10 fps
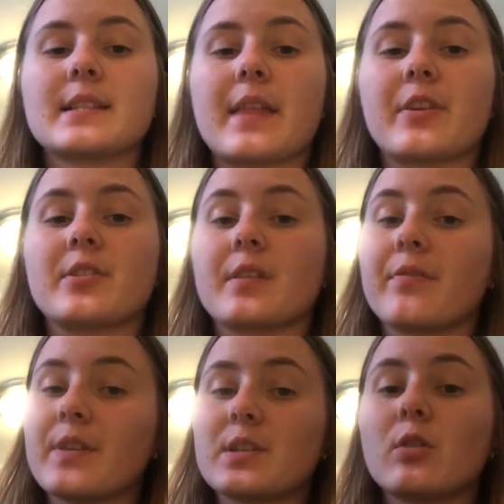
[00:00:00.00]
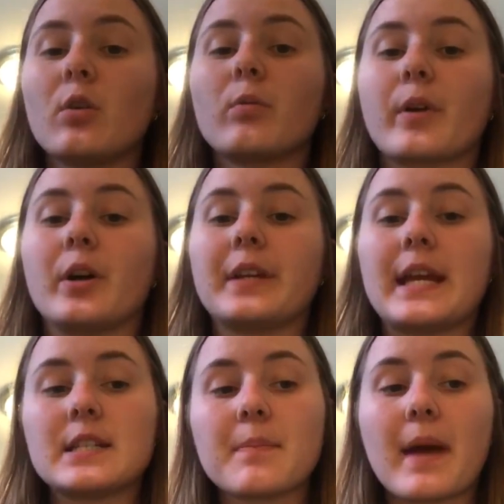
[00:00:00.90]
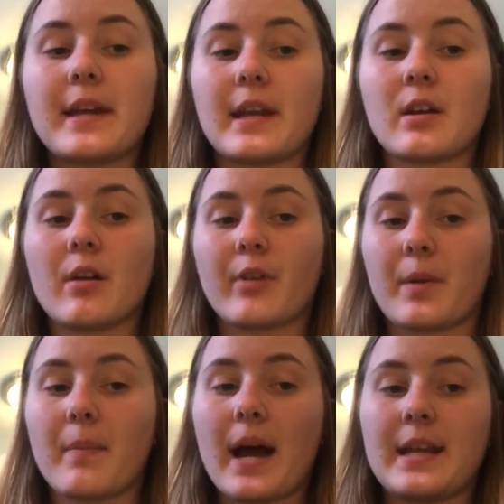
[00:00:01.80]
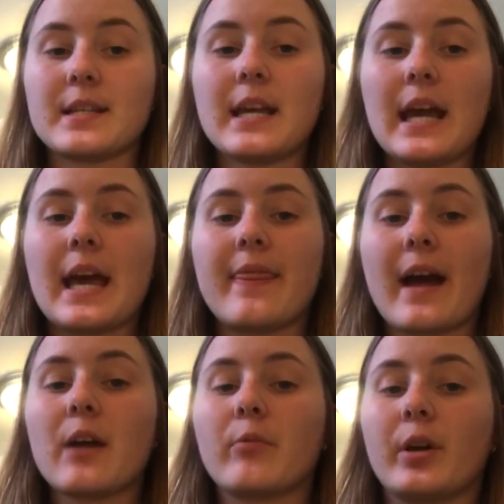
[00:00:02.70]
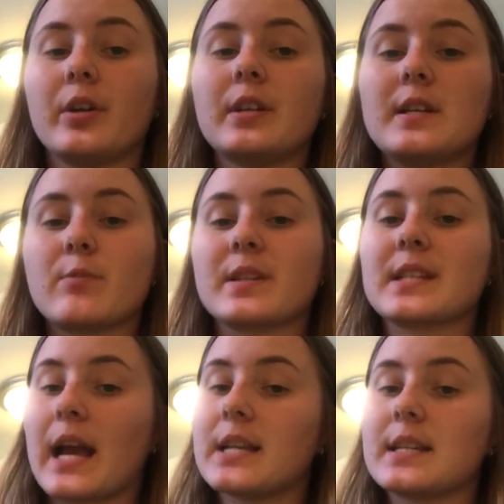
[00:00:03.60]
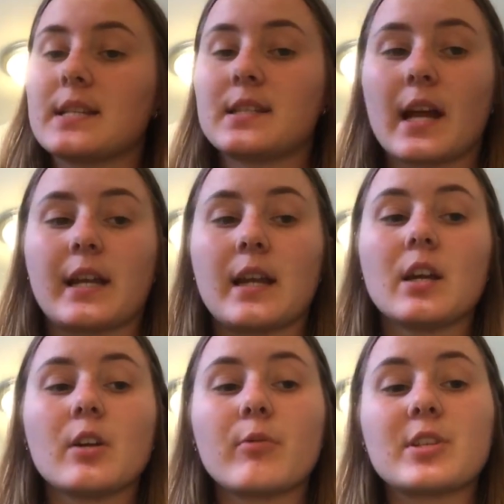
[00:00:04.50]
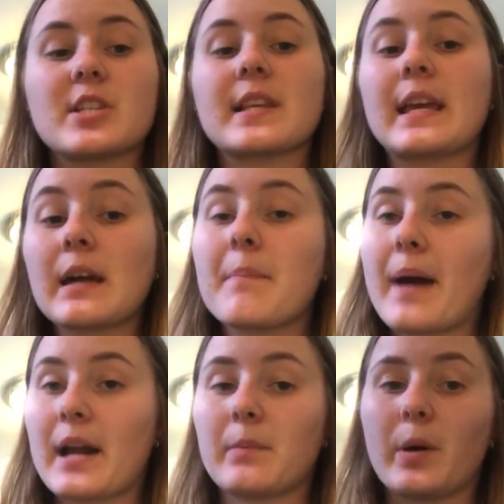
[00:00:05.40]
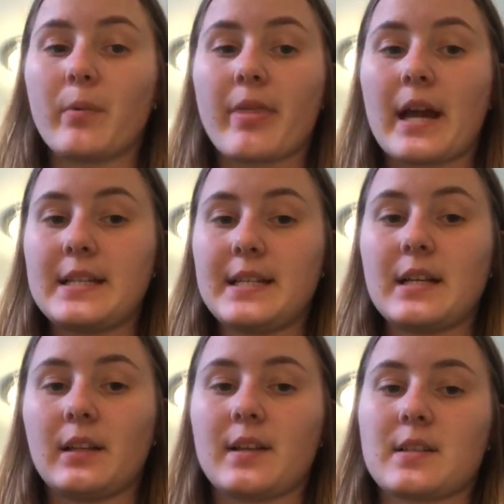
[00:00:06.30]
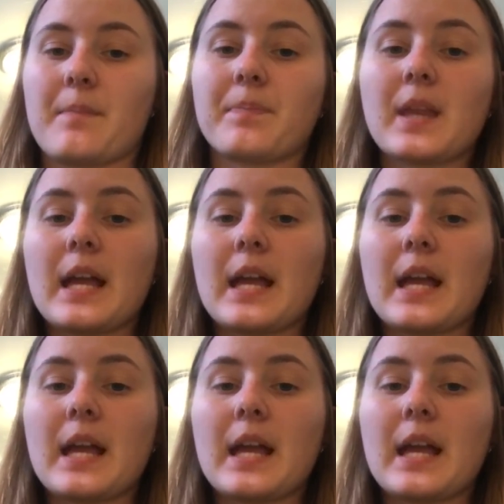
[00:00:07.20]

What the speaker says: that there's a physical world independent of our mind, and that world is what scientists study, which is incompatible with idealism.